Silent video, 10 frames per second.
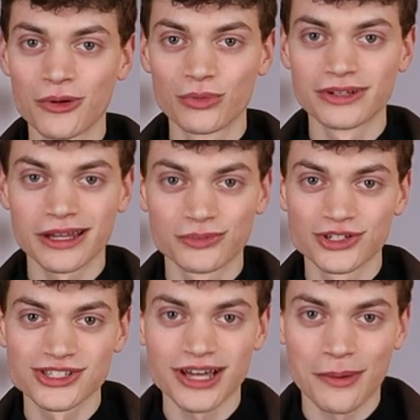put that
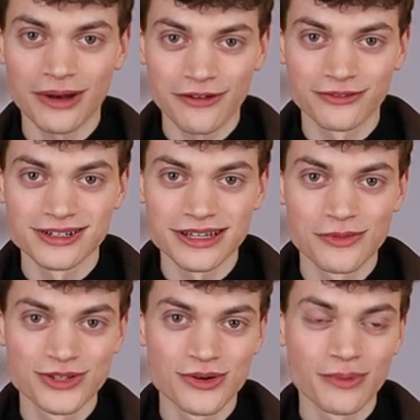much time and effort
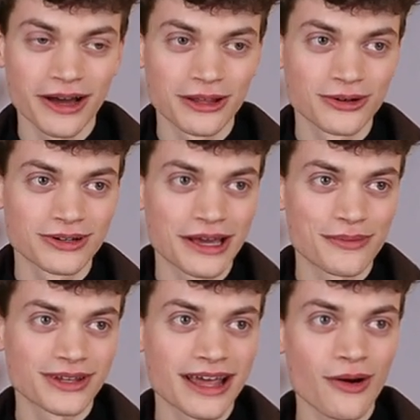into my
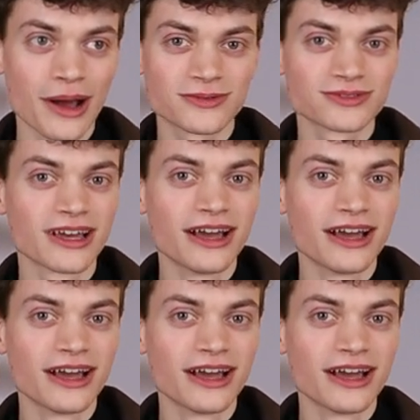clothing, but now I'm